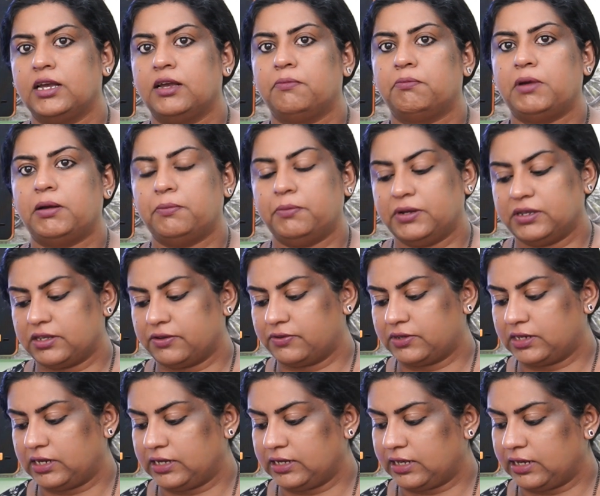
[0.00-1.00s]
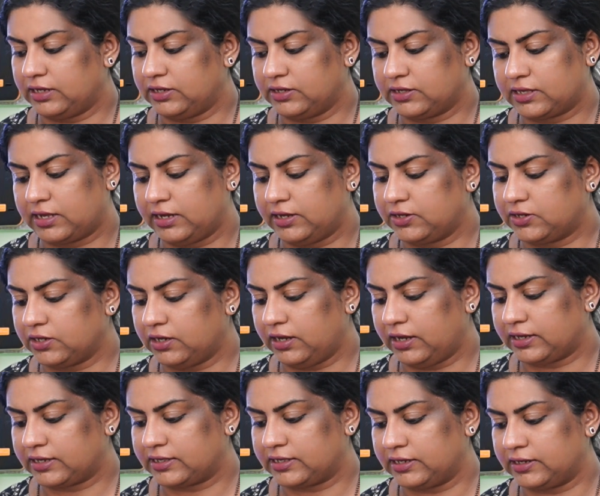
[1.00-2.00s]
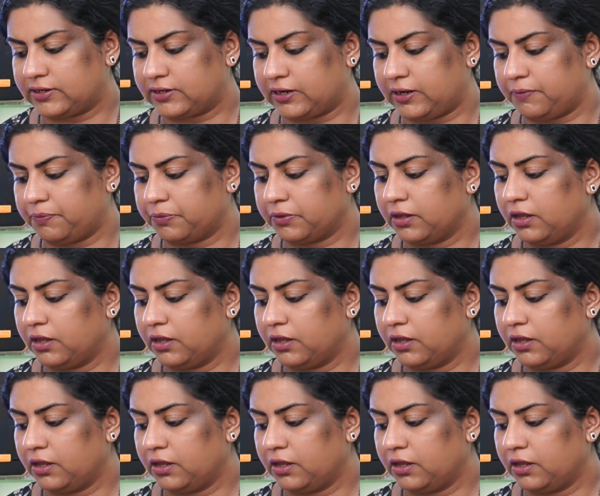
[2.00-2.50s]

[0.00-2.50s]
members of state legislature, etc.